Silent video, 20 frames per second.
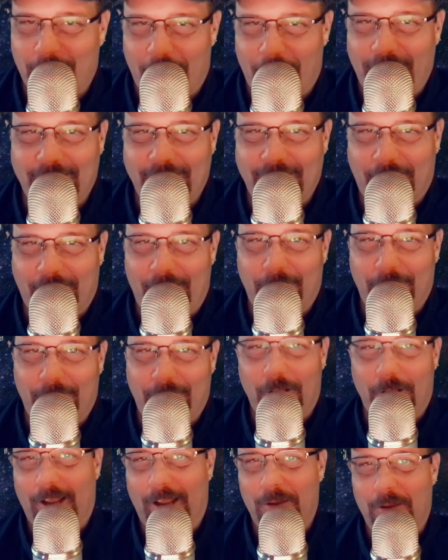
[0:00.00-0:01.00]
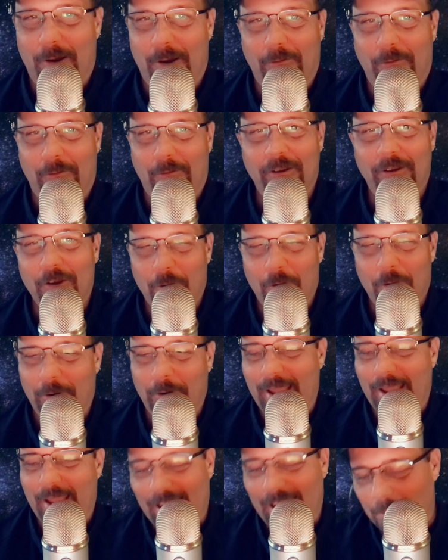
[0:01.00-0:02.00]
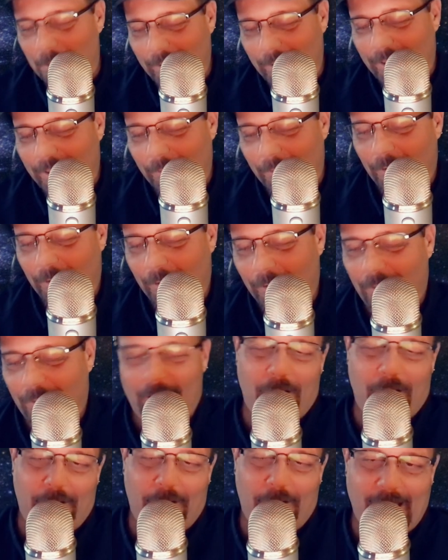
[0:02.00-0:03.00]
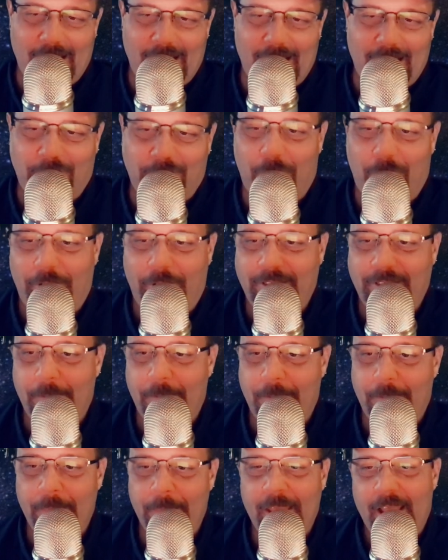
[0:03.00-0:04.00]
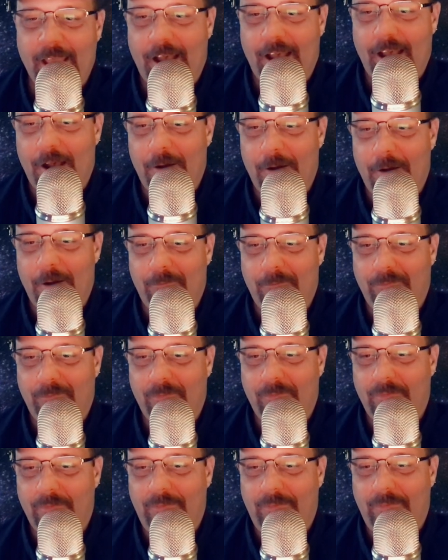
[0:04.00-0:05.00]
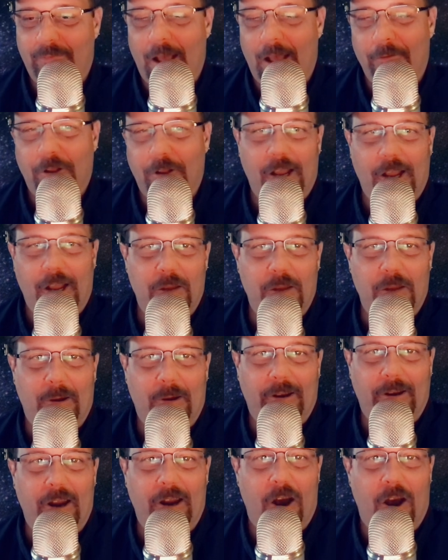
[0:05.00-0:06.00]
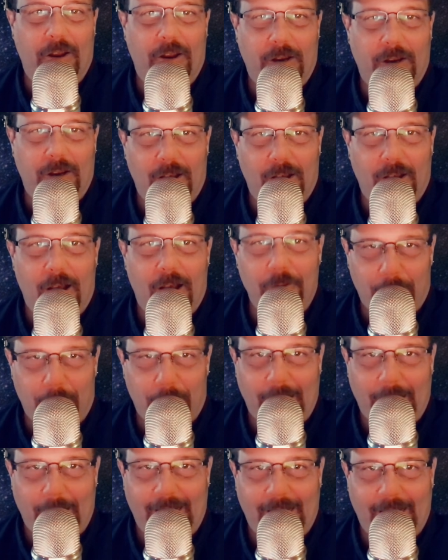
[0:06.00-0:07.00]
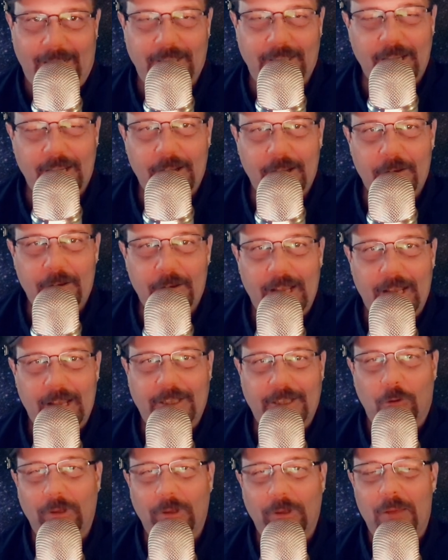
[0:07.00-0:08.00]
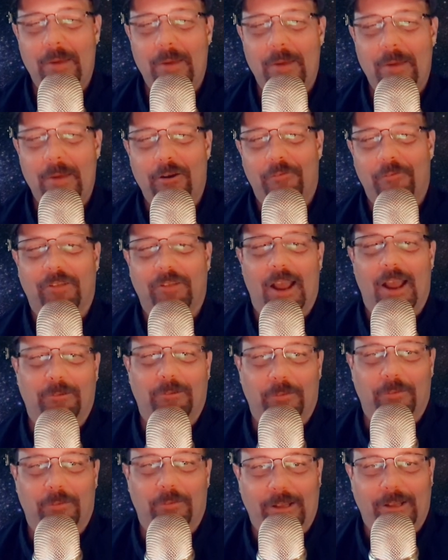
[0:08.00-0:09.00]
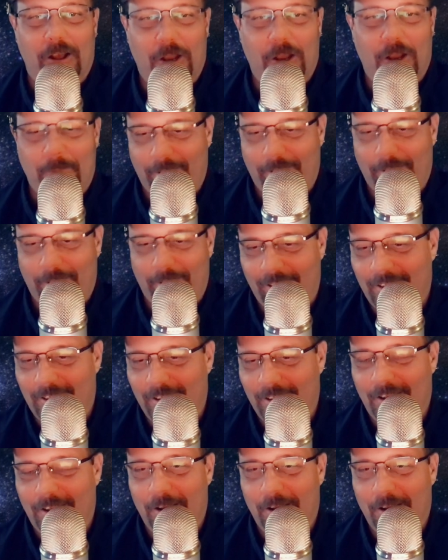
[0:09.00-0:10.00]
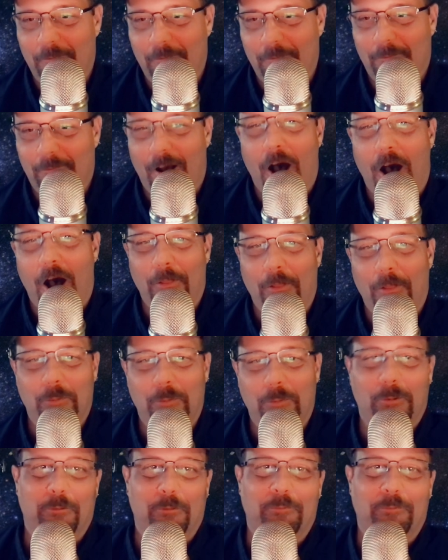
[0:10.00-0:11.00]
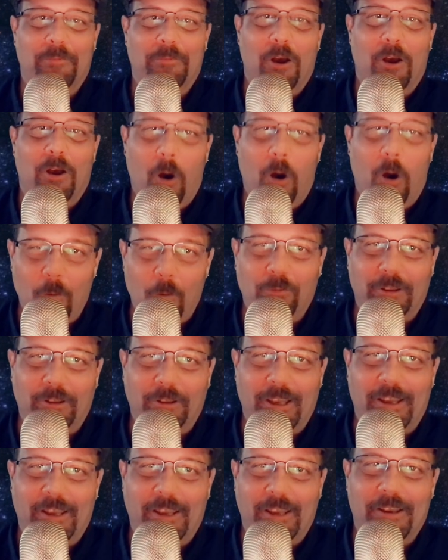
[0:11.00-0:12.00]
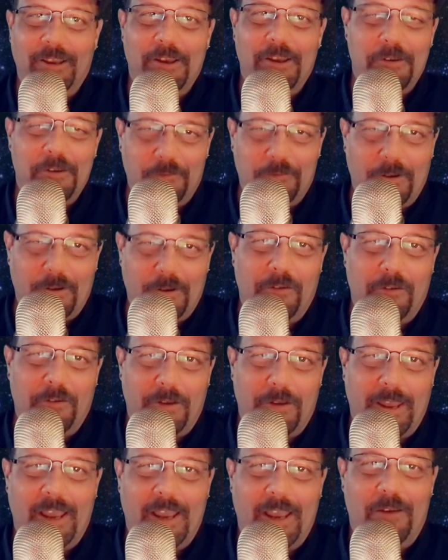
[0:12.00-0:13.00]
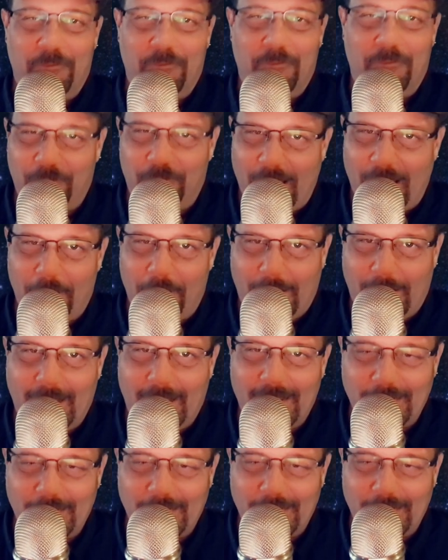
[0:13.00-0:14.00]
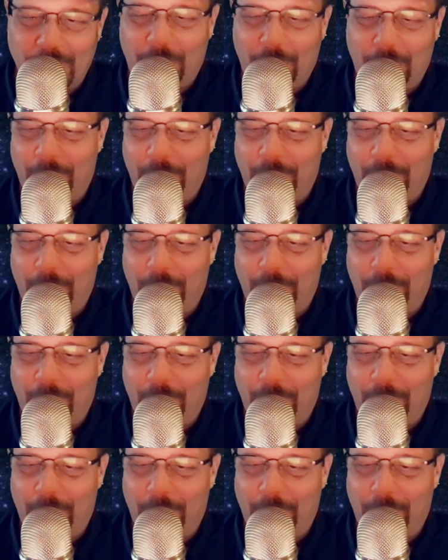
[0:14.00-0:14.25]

Okay, they're talking about organic material on, on asteroids. Um, now they're talking about it on other planets. It's only a matter of time till they talk about it um, on the moon. Hopefully very, very soon.